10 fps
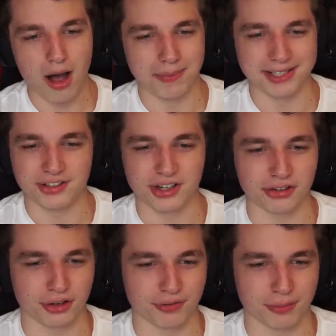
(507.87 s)
my
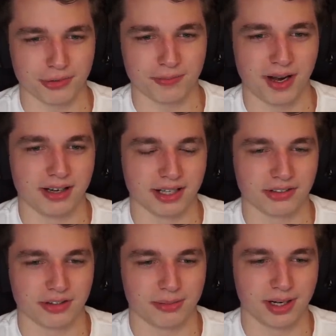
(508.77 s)
cheeks hurt from smiling
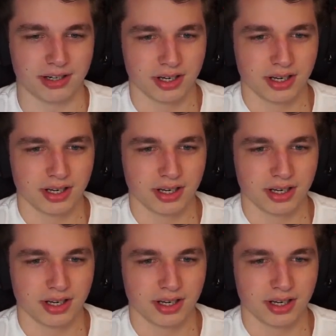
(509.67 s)
so much.